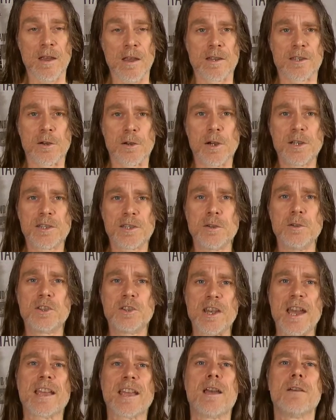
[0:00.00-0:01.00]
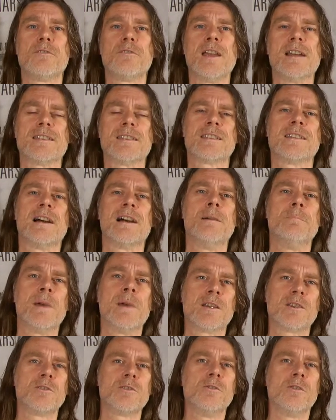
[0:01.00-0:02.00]
So I do check every answer and
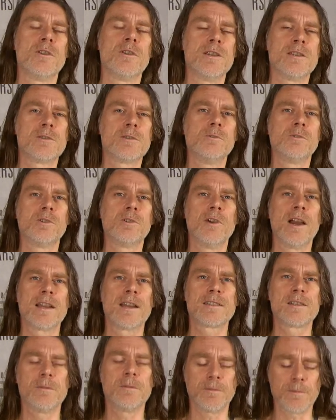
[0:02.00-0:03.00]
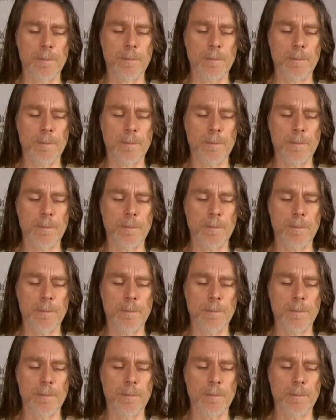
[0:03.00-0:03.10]
make sure that it's all correct.